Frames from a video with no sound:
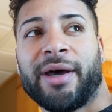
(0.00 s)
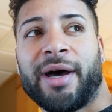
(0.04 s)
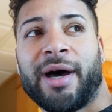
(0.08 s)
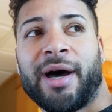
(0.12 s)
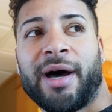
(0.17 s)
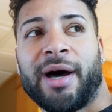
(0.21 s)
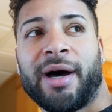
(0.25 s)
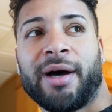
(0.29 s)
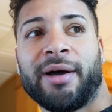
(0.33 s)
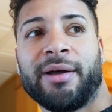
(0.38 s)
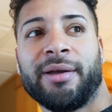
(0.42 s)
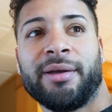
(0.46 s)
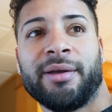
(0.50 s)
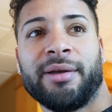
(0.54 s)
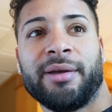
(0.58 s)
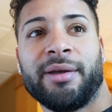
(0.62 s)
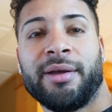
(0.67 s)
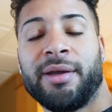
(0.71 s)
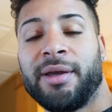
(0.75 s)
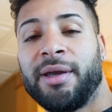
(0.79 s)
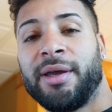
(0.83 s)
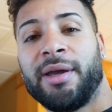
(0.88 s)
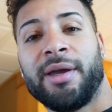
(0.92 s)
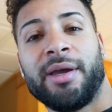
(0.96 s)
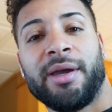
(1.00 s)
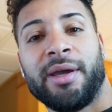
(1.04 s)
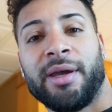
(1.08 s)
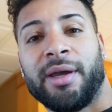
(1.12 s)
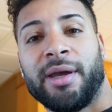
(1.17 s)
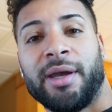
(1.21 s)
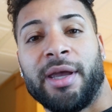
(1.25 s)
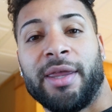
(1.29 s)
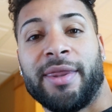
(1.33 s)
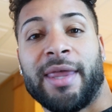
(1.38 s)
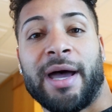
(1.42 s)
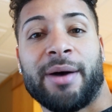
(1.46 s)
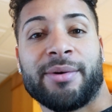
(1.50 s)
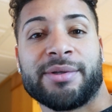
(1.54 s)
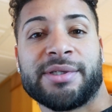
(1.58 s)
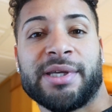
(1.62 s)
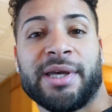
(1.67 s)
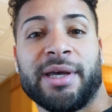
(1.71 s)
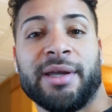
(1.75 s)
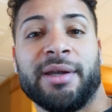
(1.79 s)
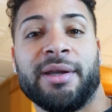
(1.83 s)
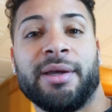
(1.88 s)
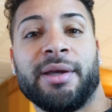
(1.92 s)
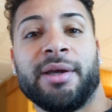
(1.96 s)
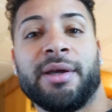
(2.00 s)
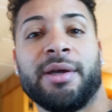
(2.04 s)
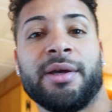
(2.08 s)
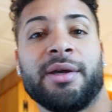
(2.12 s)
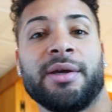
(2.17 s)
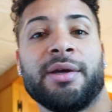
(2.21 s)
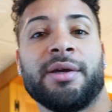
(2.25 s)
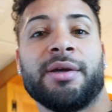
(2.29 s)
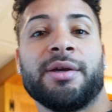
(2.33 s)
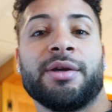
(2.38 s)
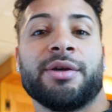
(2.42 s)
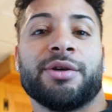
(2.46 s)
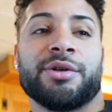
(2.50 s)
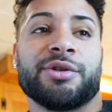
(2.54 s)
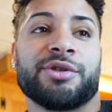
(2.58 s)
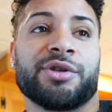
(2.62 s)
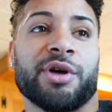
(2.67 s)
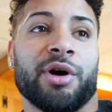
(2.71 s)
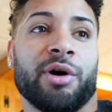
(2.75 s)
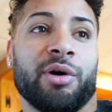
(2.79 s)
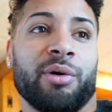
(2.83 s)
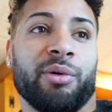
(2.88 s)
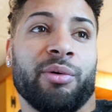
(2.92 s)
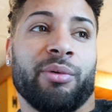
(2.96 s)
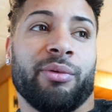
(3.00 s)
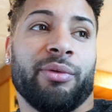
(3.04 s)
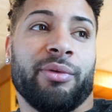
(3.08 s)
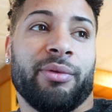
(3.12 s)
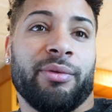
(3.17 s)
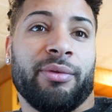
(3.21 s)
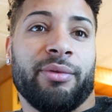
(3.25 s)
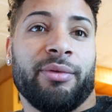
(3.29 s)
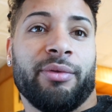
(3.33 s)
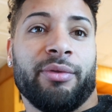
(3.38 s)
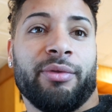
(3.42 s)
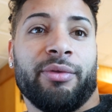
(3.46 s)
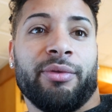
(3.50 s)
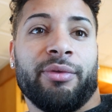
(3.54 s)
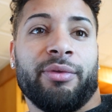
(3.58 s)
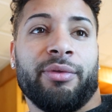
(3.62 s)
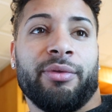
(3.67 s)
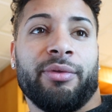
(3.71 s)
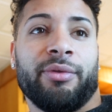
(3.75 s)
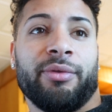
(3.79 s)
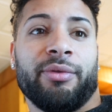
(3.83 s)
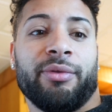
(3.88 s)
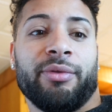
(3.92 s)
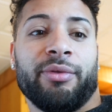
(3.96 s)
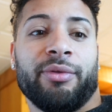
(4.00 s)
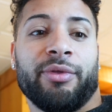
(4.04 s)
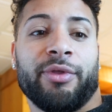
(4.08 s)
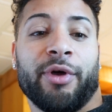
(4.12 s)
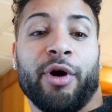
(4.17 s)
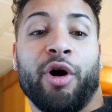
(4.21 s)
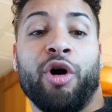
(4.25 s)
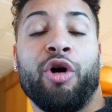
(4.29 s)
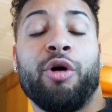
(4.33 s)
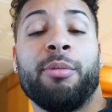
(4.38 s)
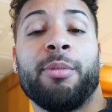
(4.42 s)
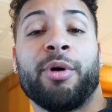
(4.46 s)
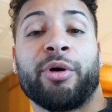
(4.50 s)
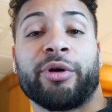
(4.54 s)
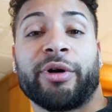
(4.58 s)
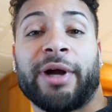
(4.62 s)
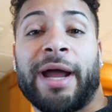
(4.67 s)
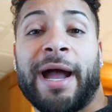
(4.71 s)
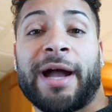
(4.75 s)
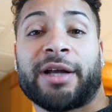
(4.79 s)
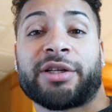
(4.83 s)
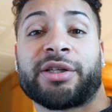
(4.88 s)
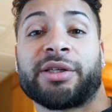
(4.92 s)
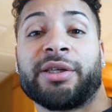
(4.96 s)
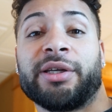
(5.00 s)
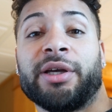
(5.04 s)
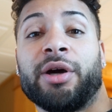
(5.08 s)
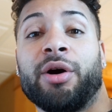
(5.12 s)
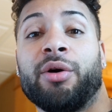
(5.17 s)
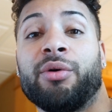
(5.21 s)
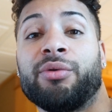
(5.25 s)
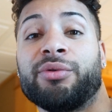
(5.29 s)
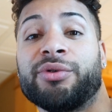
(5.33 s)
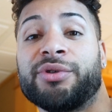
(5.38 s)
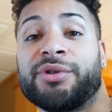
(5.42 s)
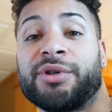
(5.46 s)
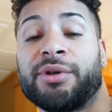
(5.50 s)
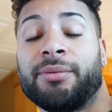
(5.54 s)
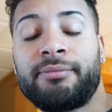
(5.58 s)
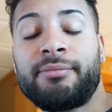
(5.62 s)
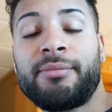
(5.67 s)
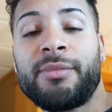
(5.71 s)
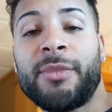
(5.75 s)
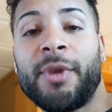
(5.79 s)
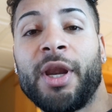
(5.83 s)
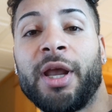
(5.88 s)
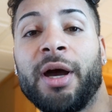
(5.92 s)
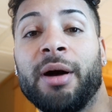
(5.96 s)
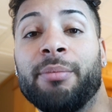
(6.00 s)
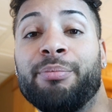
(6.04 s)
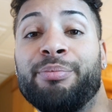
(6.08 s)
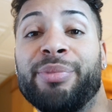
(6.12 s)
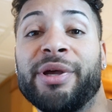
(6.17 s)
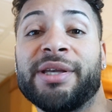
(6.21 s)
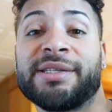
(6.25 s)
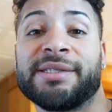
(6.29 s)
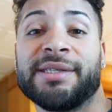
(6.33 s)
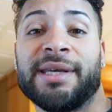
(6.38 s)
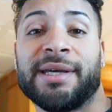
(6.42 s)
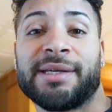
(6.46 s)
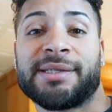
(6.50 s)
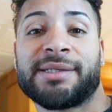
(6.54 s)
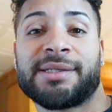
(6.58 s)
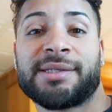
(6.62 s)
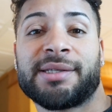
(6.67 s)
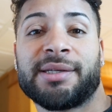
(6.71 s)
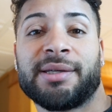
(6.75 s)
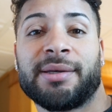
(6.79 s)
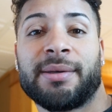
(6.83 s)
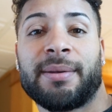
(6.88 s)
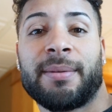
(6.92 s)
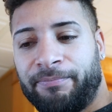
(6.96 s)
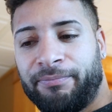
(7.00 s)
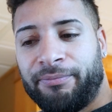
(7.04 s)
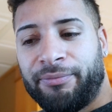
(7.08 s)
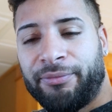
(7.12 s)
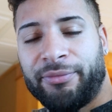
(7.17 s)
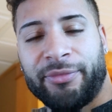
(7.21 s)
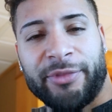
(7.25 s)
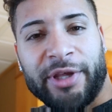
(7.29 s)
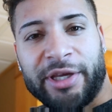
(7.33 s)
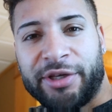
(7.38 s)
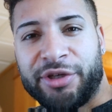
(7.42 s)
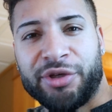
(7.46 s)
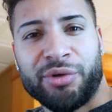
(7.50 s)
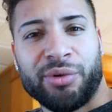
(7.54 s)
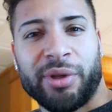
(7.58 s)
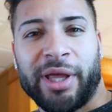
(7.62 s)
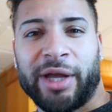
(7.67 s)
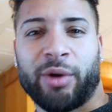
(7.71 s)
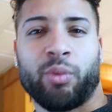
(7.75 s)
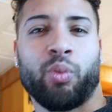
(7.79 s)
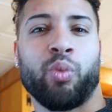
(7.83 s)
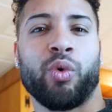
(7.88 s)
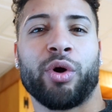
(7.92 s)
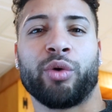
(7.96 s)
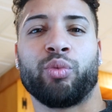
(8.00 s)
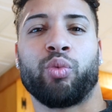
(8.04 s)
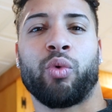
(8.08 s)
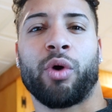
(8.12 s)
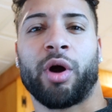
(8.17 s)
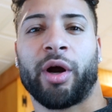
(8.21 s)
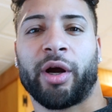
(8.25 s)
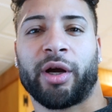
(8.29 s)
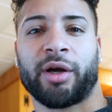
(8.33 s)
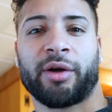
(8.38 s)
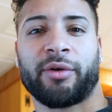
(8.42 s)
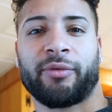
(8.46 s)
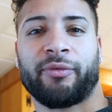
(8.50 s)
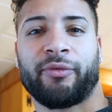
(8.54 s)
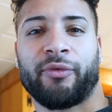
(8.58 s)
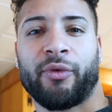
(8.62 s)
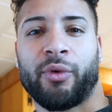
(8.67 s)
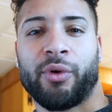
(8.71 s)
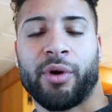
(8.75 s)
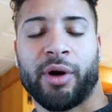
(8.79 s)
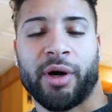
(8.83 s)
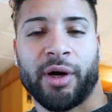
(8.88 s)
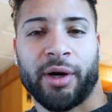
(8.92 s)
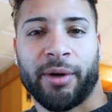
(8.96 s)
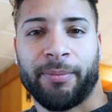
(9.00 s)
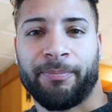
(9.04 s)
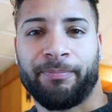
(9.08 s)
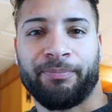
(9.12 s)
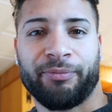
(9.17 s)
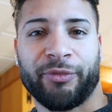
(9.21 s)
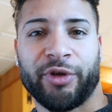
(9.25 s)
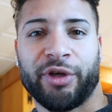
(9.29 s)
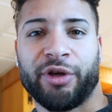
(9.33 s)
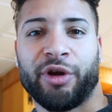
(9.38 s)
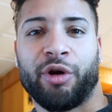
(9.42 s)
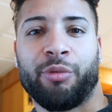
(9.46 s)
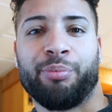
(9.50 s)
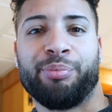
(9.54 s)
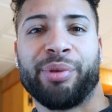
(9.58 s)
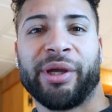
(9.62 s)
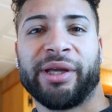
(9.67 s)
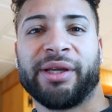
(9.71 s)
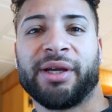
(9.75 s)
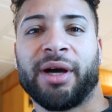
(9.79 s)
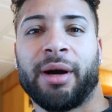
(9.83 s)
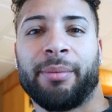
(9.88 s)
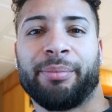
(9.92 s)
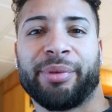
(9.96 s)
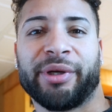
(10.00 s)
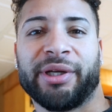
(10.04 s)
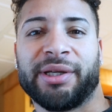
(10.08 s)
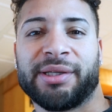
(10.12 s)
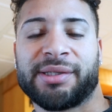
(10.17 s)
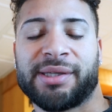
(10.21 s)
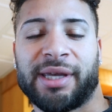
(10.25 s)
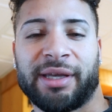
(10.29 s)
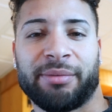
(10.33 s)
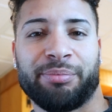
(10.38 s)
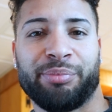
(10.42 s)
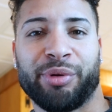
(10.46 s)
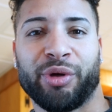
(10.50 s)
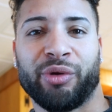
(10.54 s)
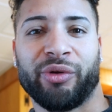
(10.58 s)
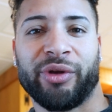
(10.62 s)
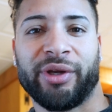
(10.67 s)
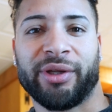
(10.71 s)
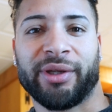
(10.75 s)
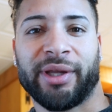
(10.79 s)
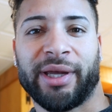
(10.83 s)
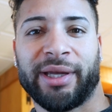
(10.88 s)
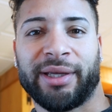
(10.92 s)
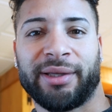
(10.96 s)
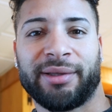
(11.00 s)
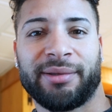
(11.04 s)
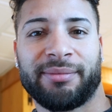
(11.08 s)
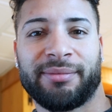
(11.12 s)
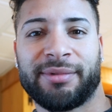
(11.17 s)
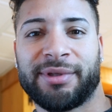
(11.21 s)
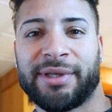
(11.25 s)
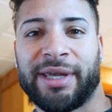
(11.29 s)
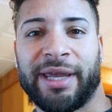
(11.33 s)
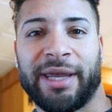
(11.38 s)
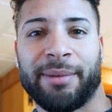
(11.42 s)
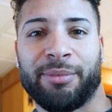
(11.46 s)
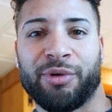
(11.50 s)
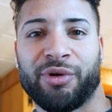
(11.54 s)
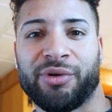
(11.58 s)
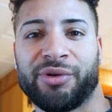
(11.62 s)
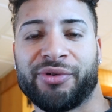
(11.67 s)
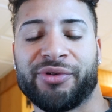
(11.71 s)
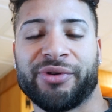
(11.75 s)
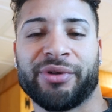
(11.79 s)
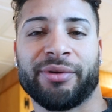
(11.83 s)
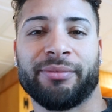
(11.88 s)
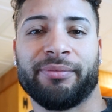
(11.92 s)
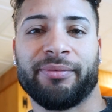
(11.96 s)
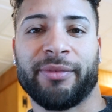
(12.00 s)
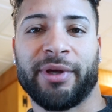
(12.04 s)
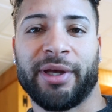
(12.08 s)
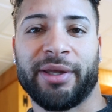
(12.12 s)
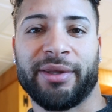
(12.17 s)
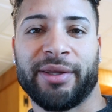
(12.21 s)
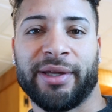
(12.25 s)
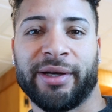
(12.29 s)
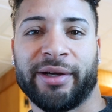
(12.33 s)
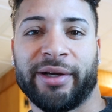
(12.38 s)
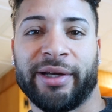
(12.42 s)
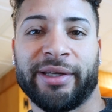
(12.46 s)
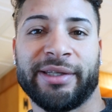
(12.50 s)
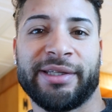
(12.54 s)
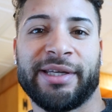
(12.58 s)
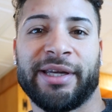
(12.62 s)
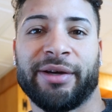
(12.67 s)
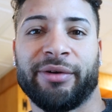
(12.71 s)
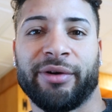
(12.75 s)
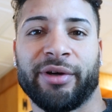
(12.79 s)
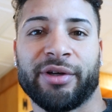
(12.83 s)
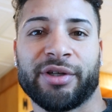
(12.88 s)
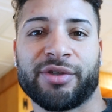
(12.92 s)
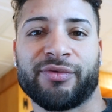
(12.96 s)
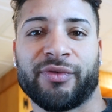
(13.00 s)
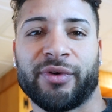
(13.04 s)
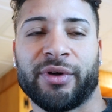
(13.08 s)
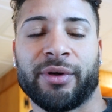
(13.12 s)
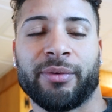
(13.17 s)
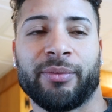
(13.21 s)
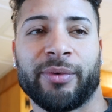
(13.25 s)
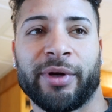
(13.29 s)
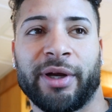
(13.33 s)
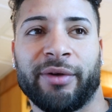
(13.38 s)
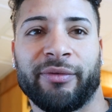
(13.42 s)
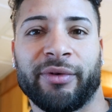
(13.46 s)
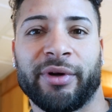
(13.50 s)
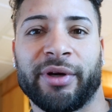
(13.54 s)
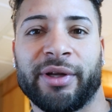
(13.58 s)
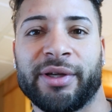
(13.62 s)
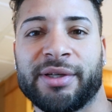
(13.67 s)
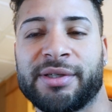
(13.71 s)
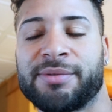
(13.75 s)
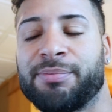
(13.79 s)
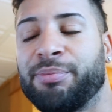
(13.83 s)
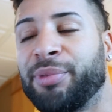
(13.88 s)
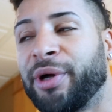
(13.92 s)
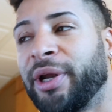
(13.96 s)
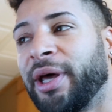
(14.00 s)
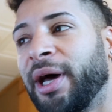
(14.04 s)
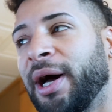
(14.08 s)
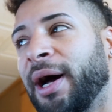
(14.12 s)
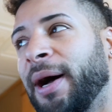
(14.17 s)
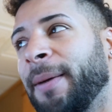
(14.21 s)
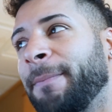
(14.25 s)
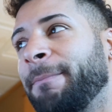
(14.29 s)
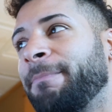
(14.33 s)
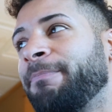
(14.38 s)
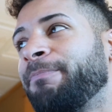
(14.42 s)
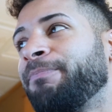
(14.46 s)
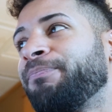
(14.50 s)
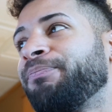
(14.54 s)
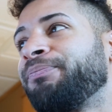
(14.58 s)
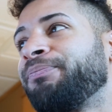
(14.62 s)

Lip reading: that was it. So the homeowner actually owns a business. They do like woodwork for, you know, big companies, like building like tables and their interiors for whatever it is. But